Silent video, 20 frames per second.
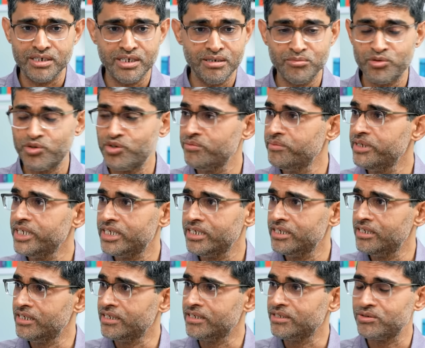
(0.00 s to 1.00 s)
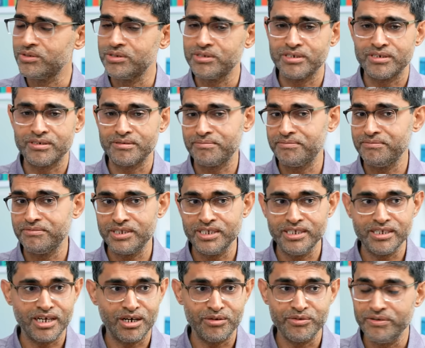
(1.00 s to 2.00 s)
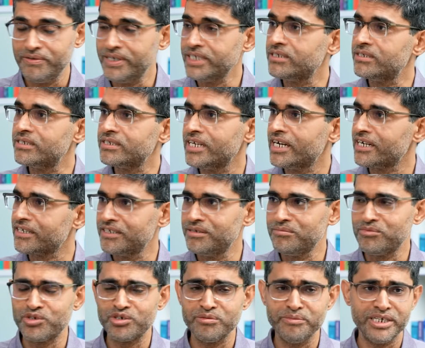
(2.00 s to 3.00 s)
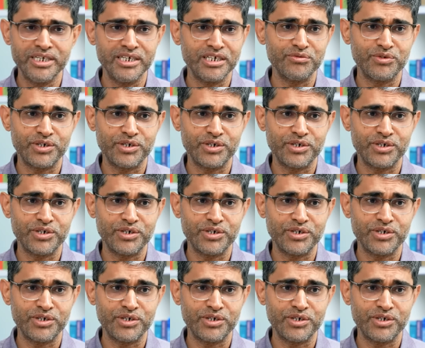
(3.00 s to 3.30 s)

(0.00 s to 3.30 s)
in board meetings, you're seeing how investors act in board meetings,